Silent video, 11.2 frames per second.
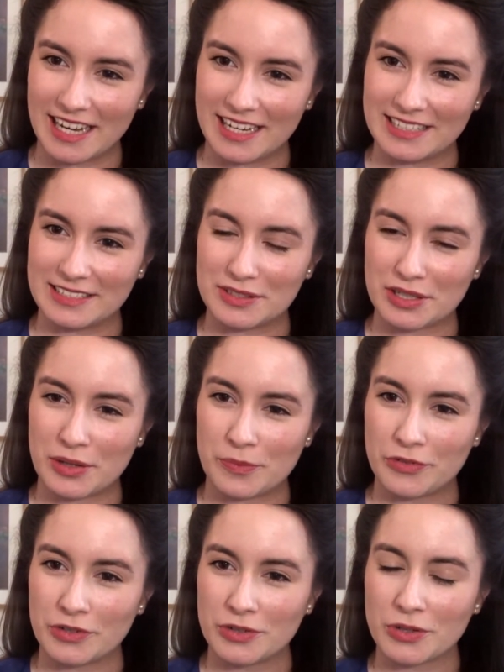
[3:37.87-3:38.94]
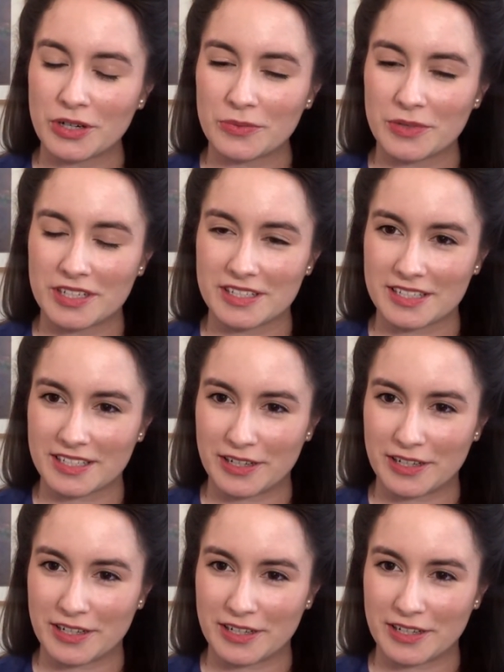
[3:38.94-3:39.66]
And Fedora was